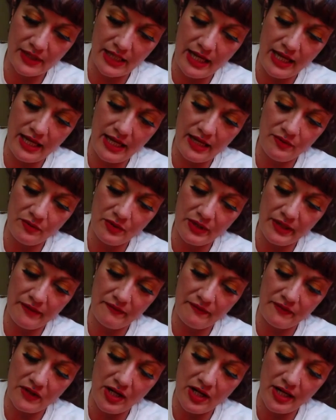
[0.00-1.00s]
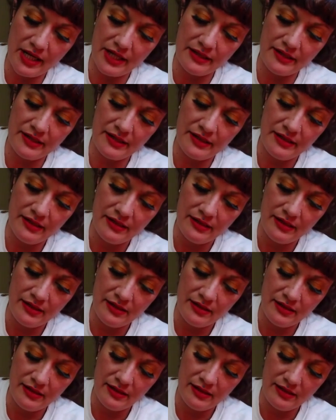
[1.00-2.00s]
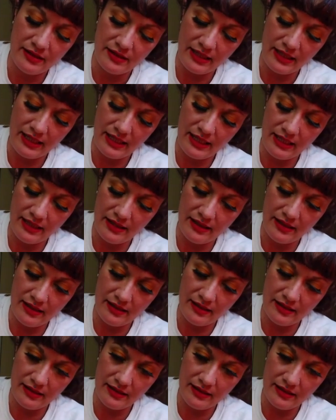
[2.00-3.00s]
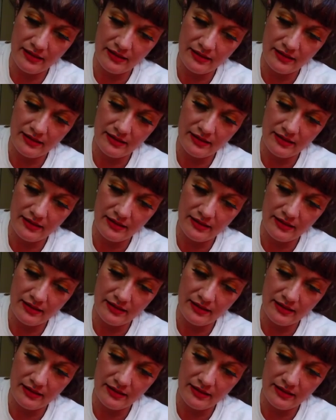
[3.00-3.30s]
and what I've got in